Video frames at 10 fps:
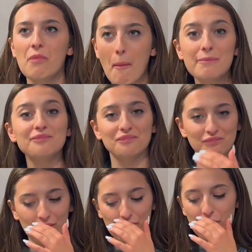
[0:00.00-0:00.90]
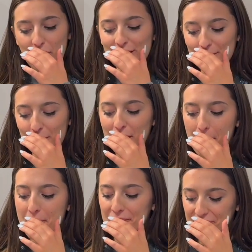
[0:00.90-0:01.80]
The rice is pretty
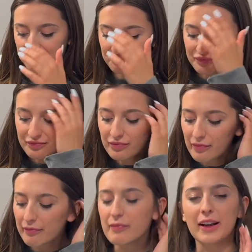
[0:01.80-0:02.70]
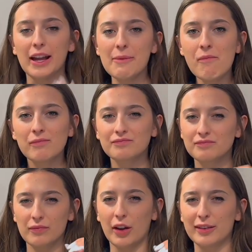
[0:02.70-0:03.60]
good. Again,
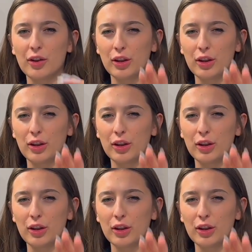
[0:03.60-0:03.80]
also a